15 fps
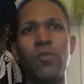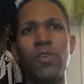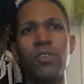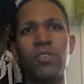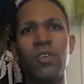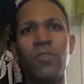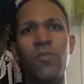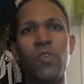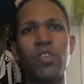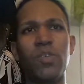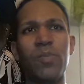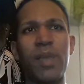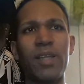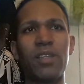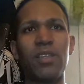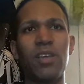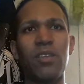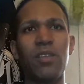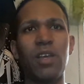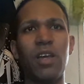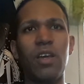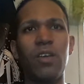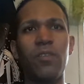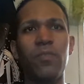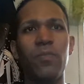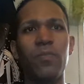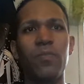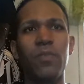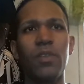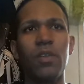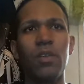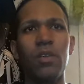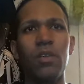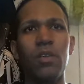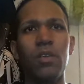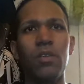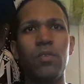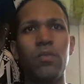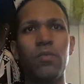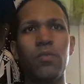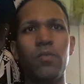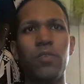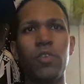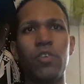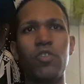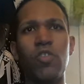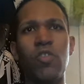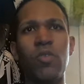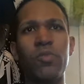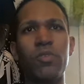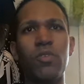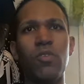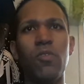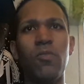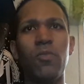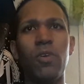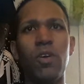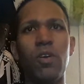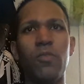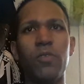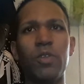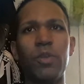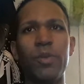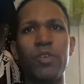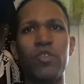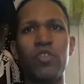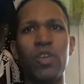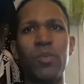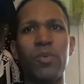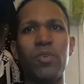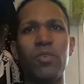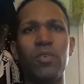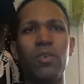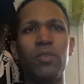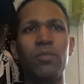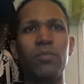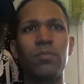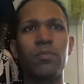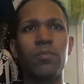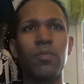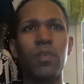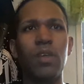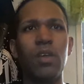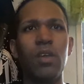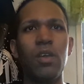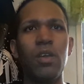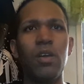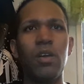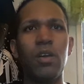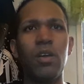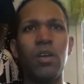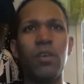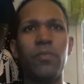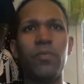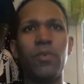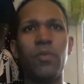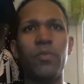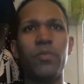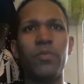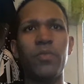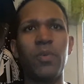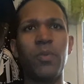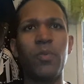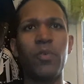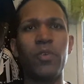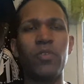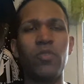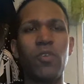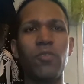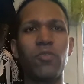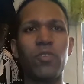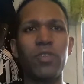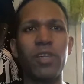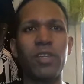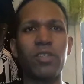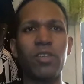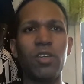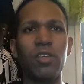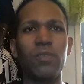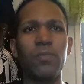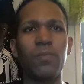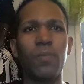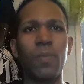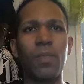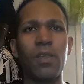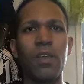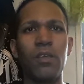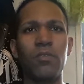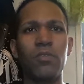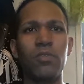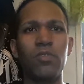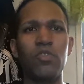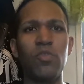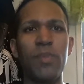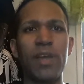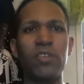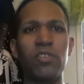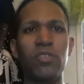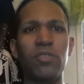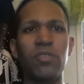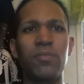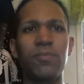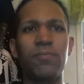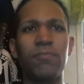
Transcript: wrestling for SmackDown Live for this go home show uh, for the Elimination Chamber uh, from February 12, 2019. Two matches.